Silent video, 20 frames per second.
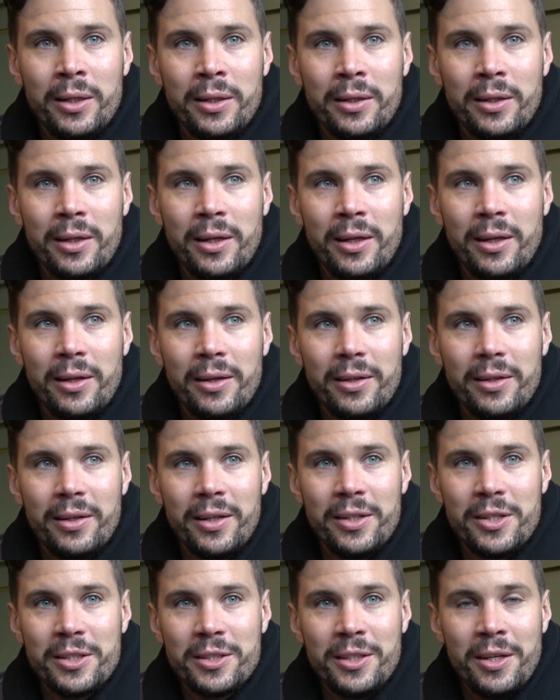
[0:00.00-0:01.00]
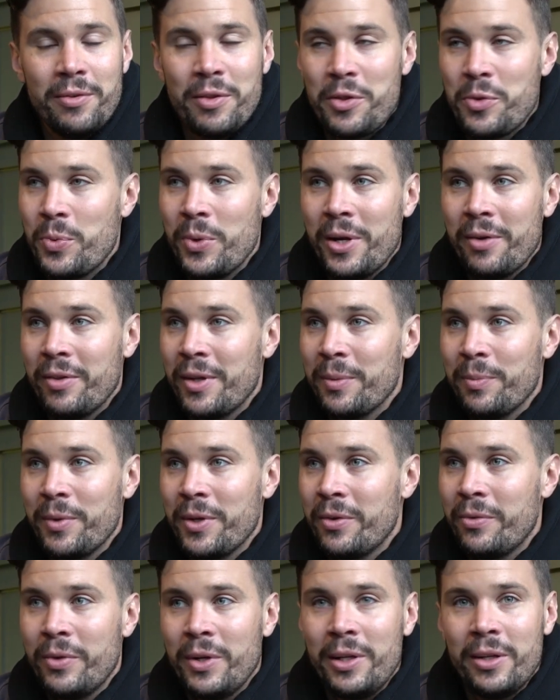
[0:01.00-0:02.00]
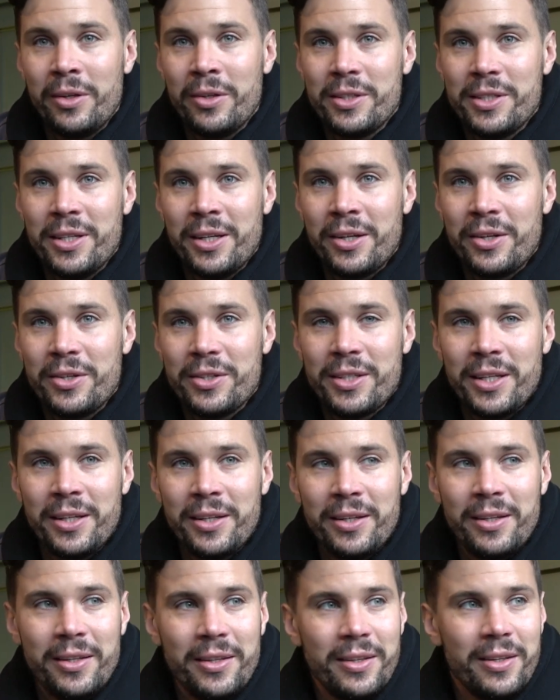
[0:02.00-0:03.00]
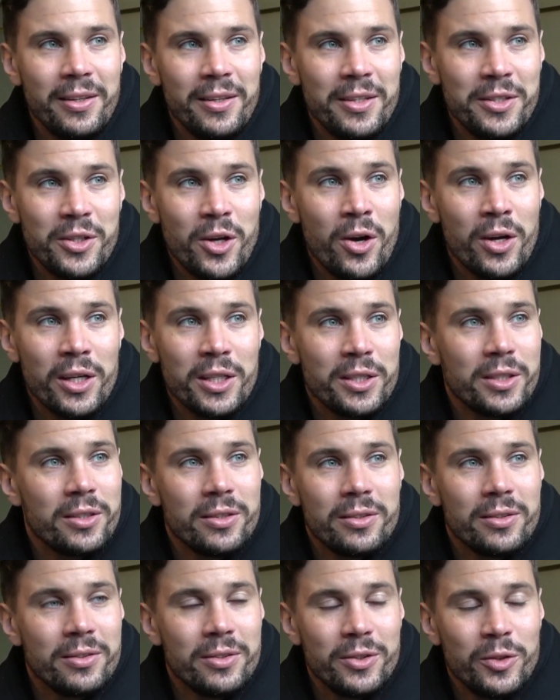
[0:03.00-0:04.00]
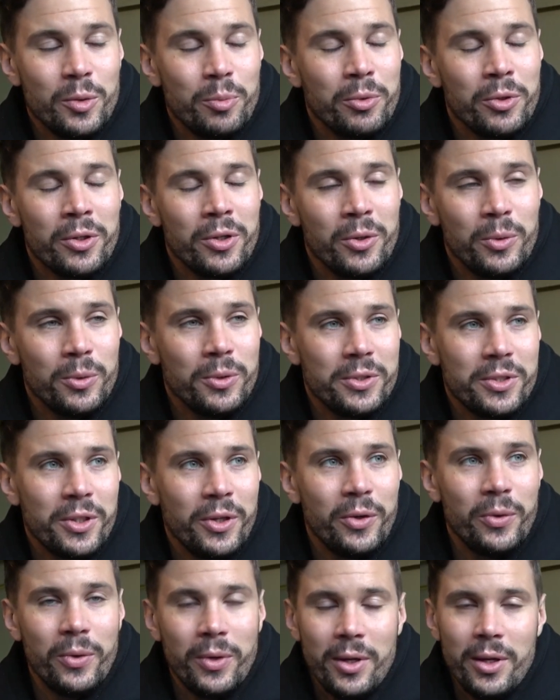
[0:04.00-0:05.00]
and I just love the three of them. They're really good singers, and the song is super cool. So